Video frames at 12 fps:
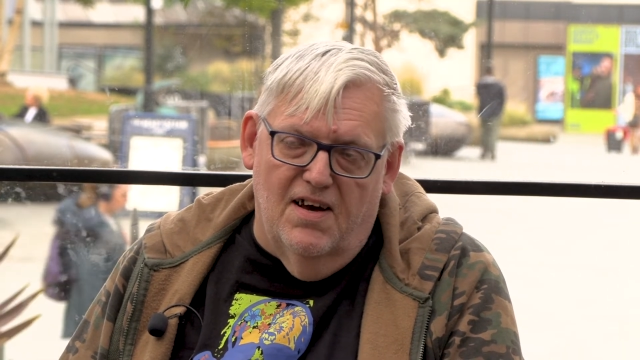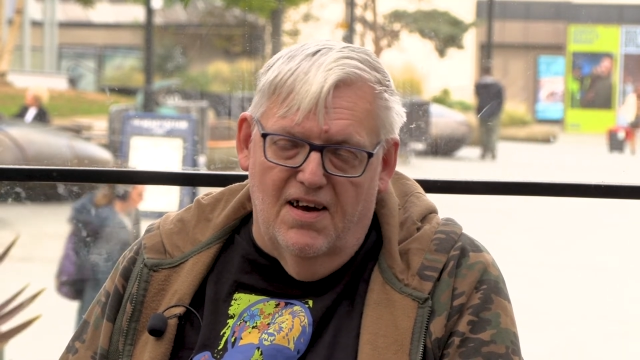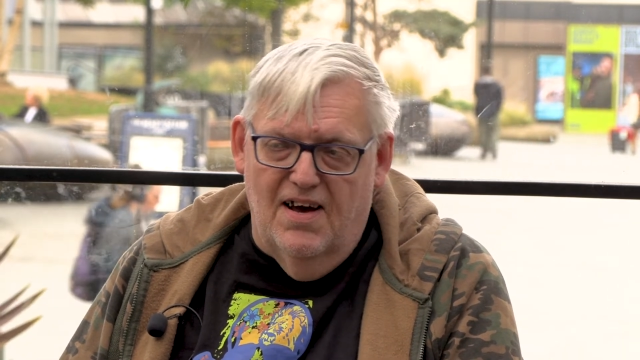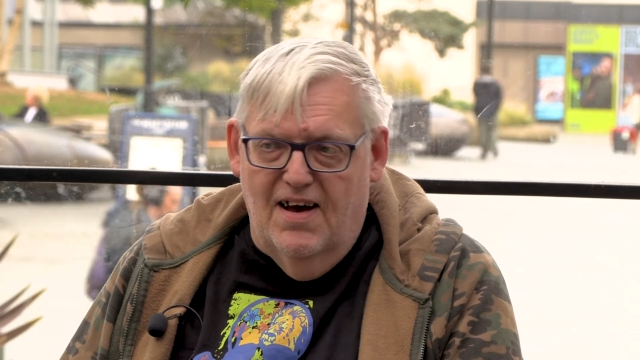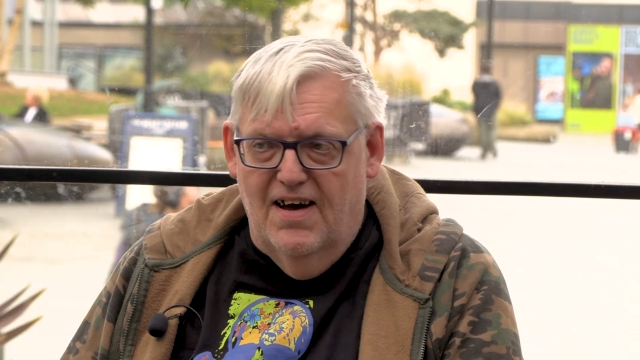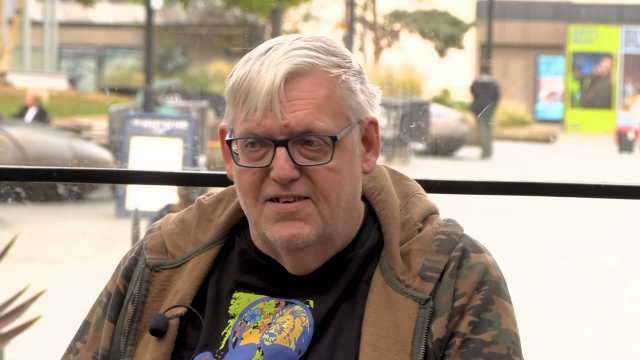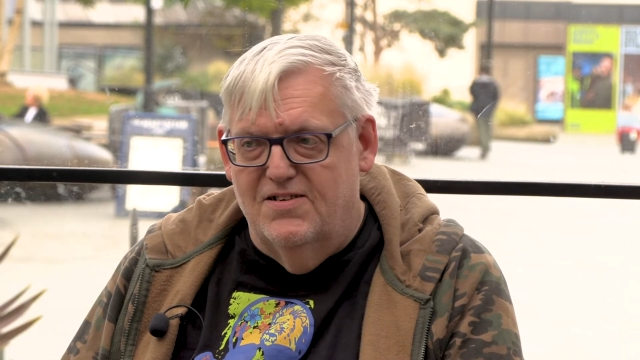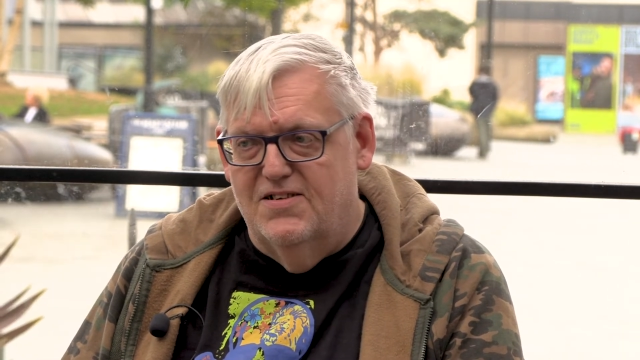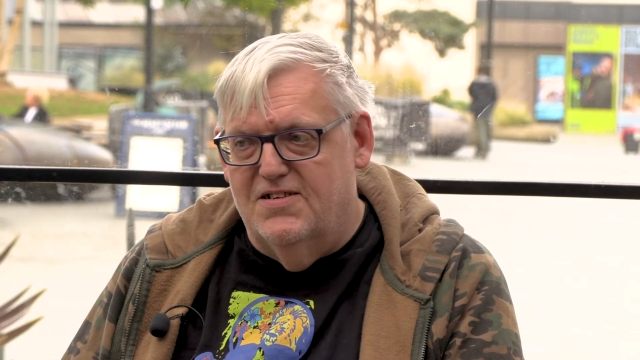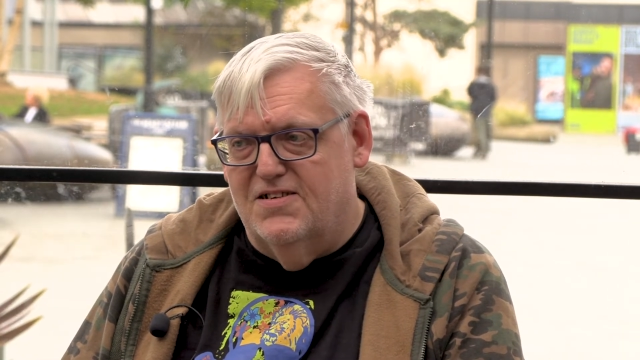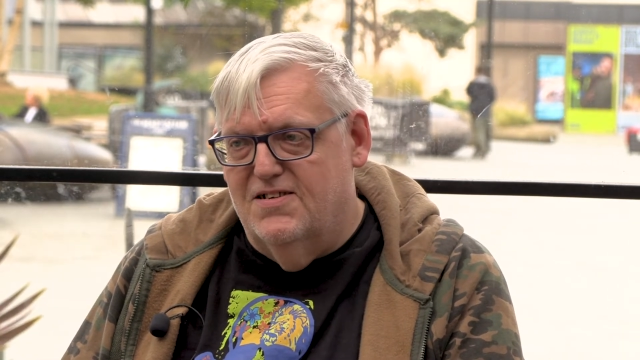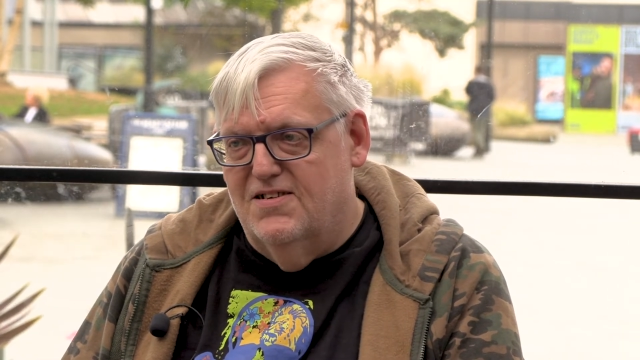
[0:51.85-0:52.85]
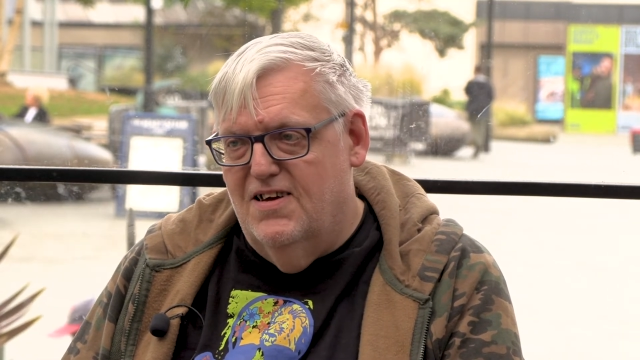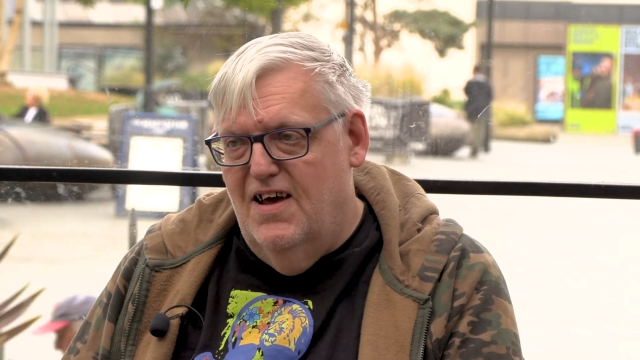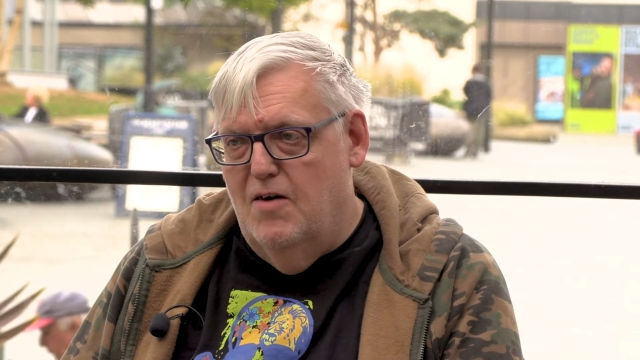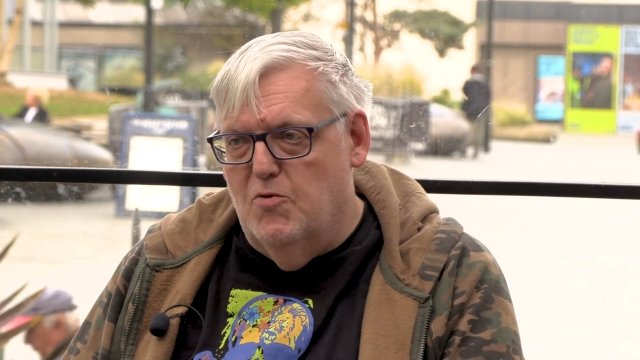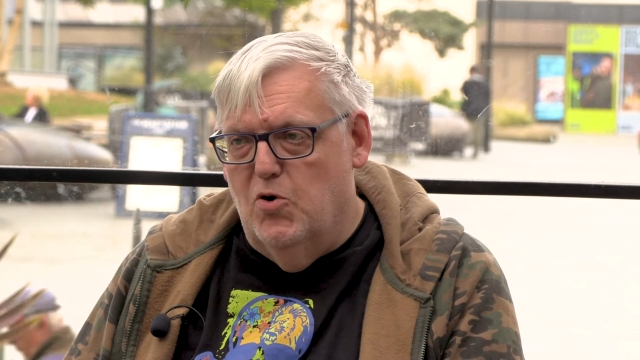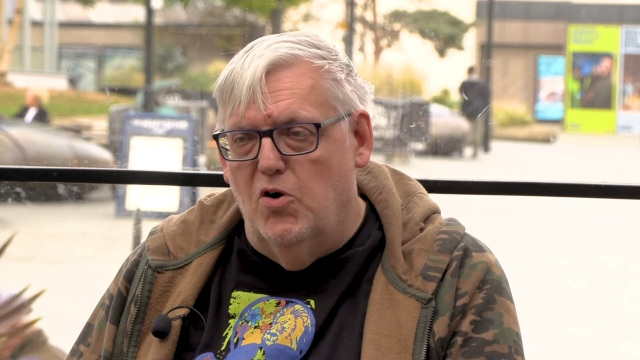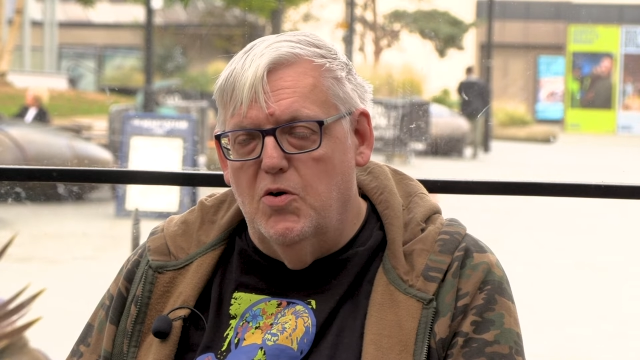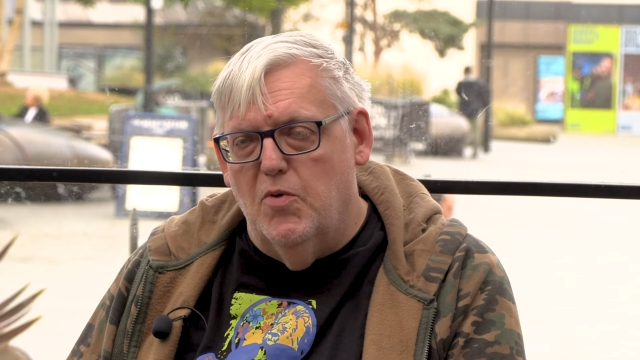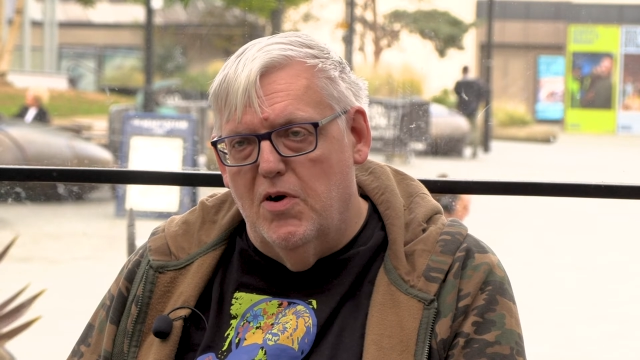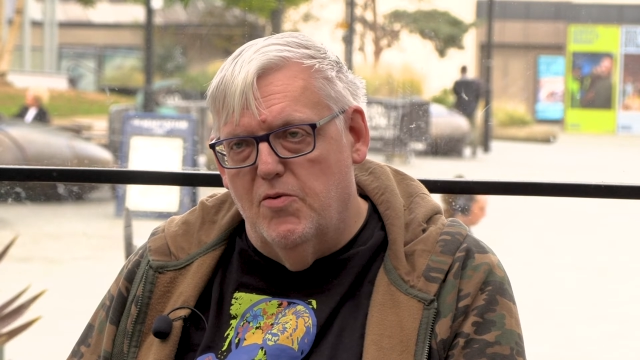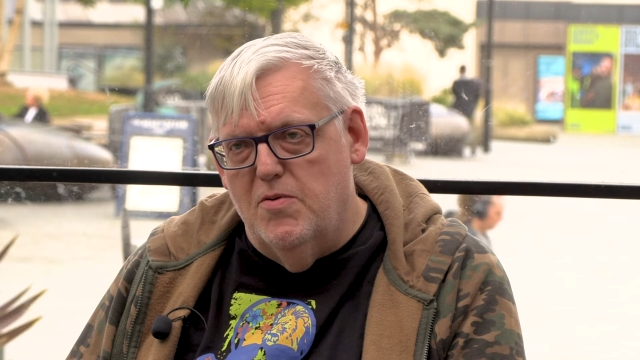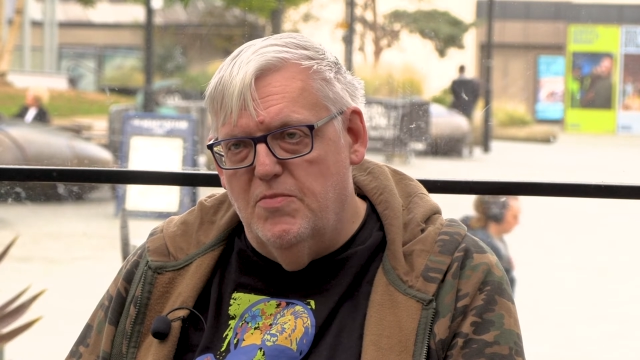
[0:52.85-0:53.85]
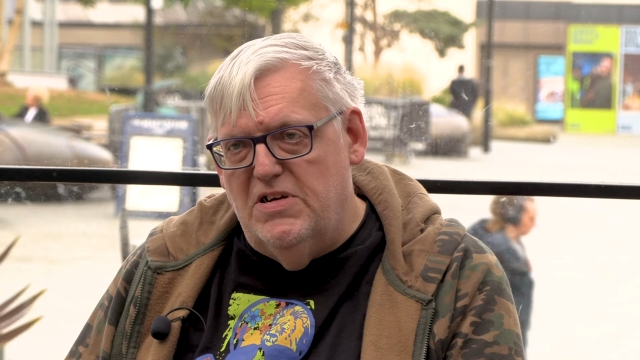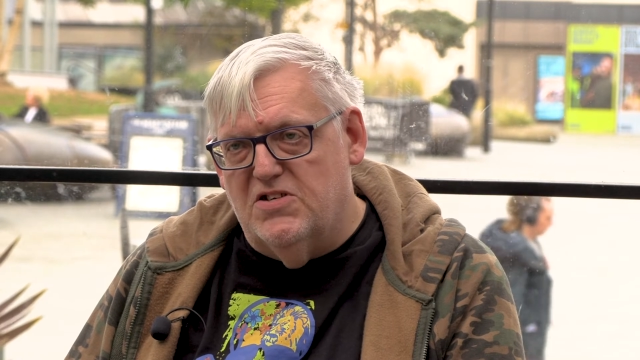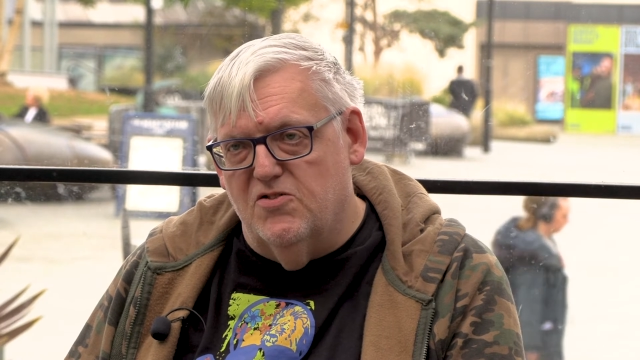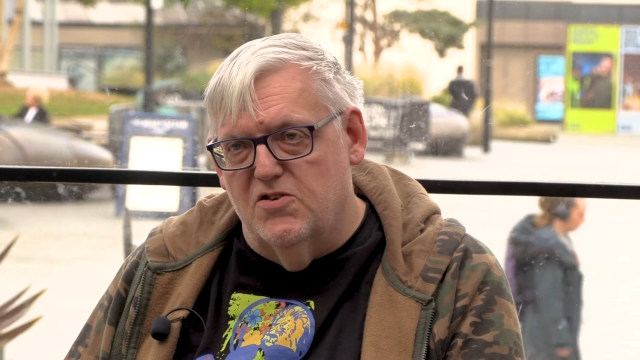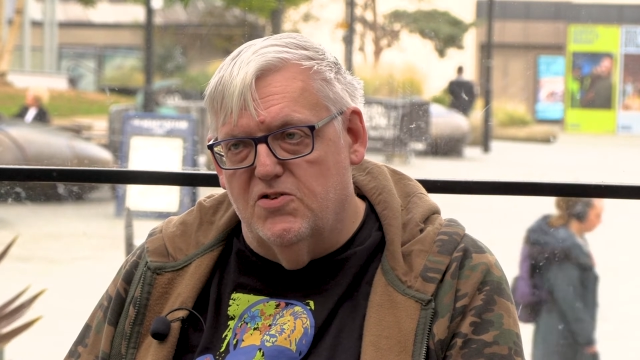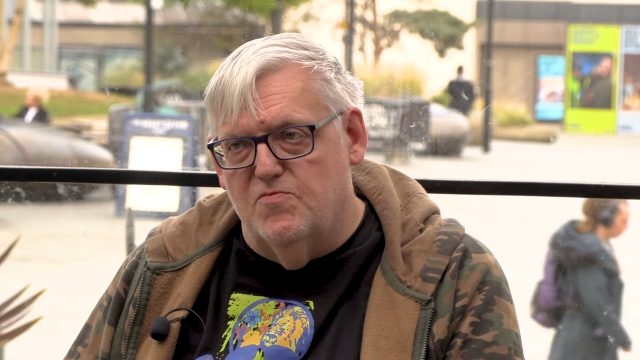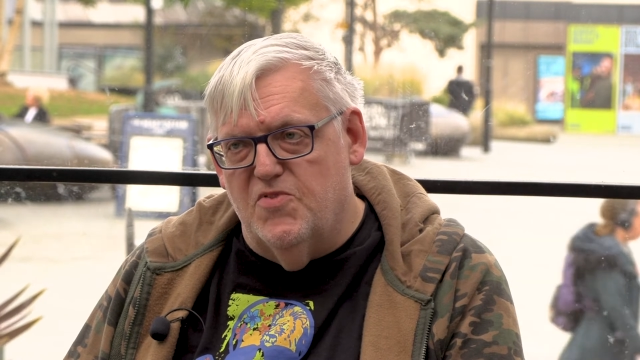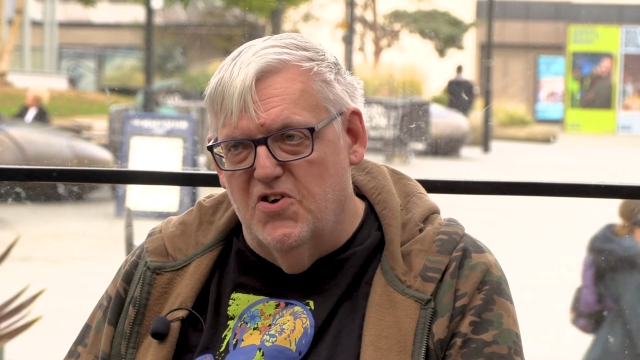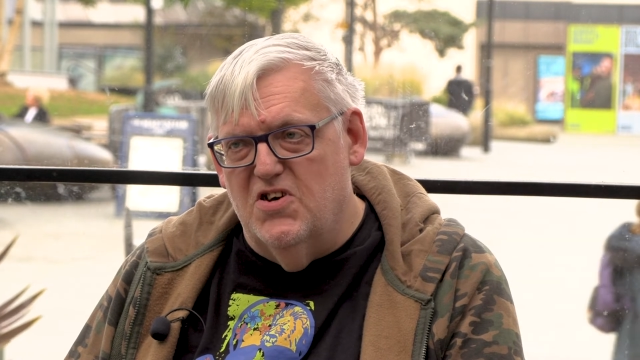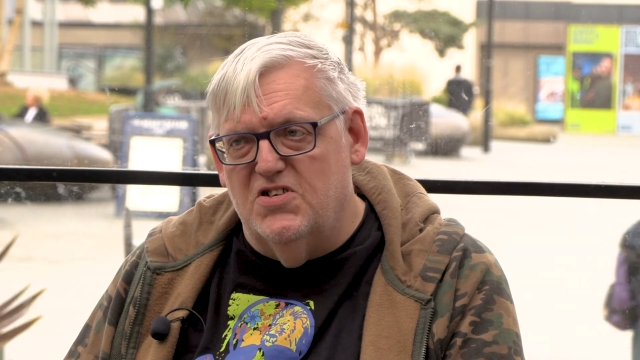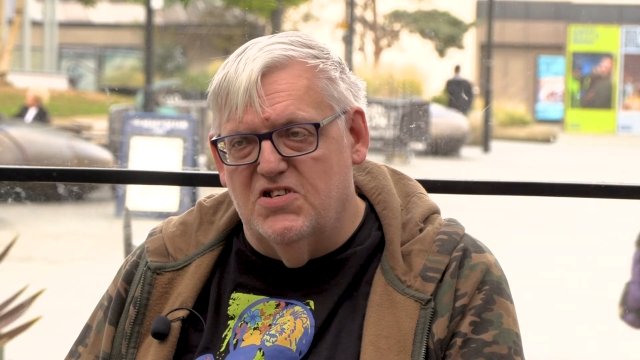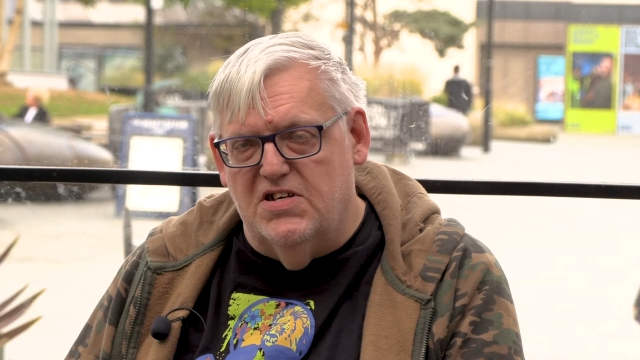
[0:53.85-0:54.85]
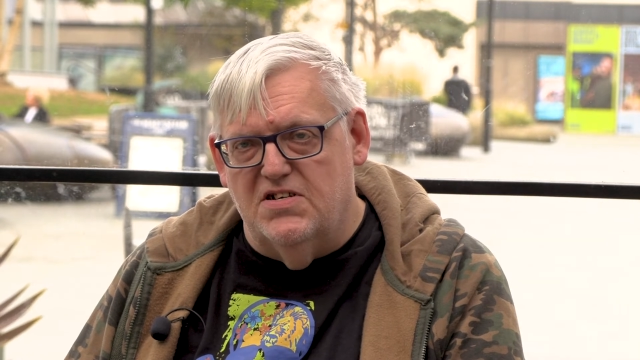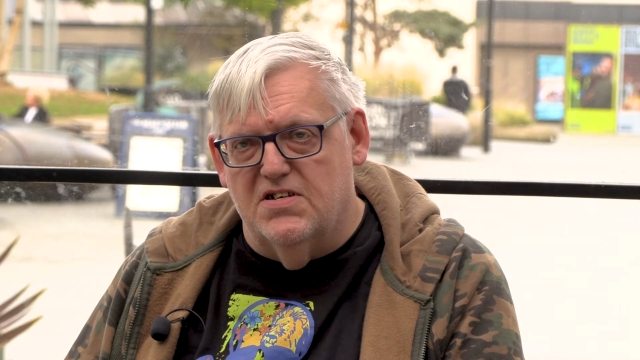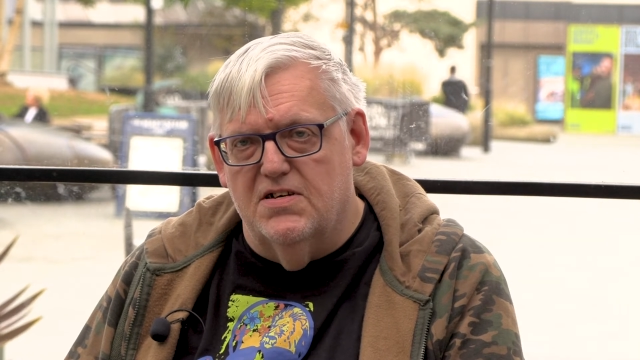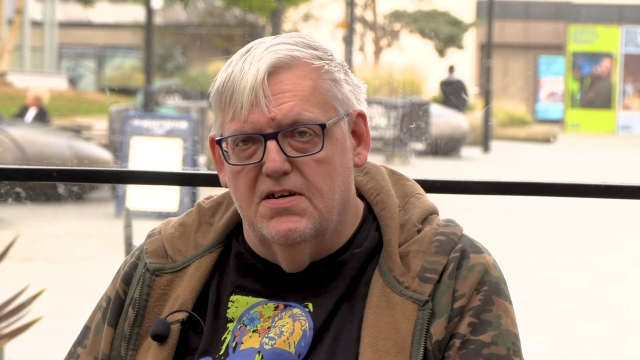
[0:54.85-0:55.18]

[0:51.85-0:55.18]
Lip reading: And it were only when I were in my sort of 30s